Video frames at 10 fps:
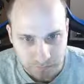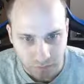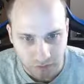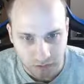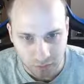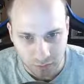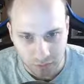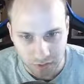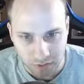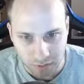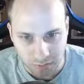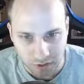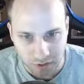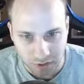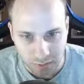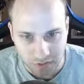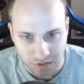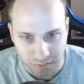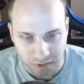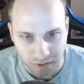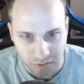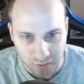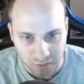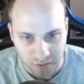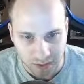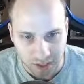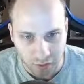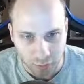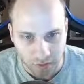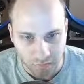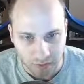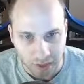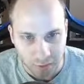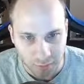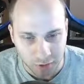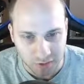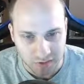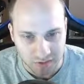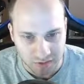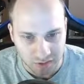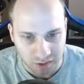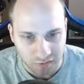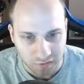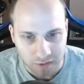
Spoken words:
And normally your party would just be like doing like AoE fireballs and stuff.